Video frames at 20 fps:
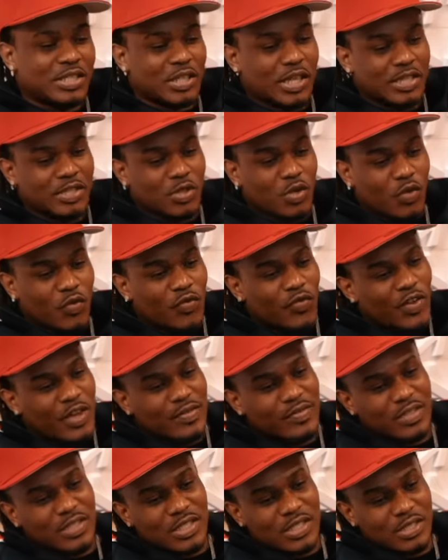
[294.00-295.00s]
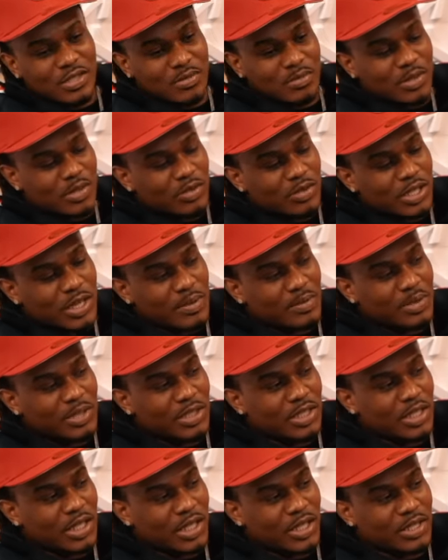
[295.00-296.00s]
it's it's no favoritism, no type Bro, of
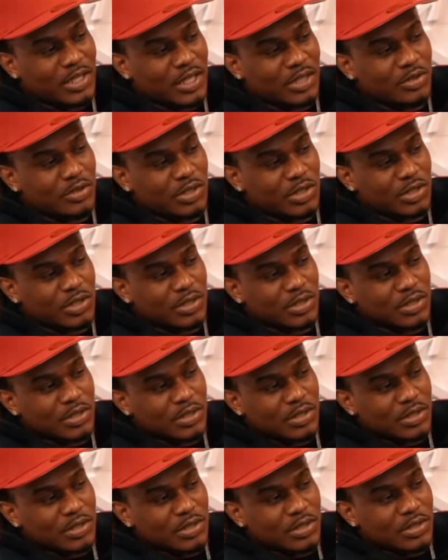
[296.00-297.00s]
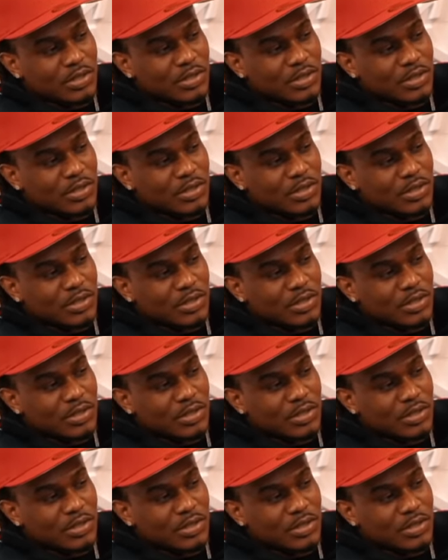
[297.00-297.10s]
shit Kay Flock, like that. You just that's